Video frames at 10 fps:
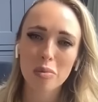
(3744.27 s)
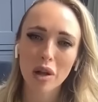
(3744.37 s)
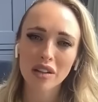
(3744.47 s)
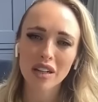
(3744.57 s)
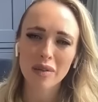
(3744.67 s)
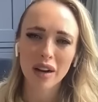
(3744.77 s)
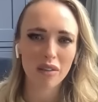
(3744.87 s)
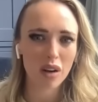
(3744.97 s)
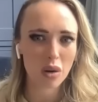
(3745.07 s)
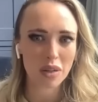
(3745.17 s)
blonde. And I went,
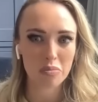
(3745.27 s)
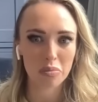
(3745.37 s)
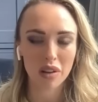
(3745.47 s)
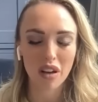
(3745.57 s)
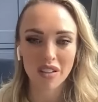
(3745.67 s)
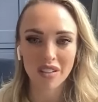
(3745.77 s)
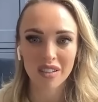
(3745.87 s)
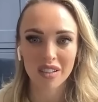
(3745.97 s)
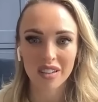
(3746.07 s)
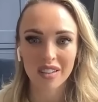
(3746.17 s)
wow, he's blonde.